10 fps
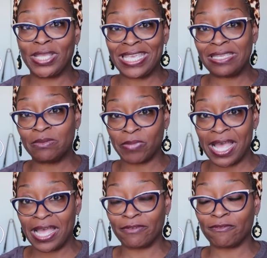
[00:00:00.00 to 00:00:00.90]
heat
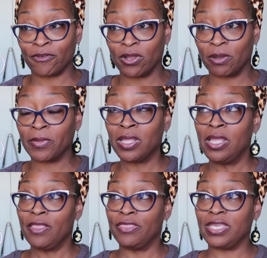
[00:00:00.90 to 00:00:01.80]
bond from
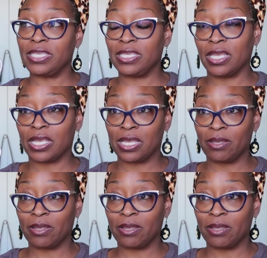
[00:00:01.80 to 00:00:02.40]
the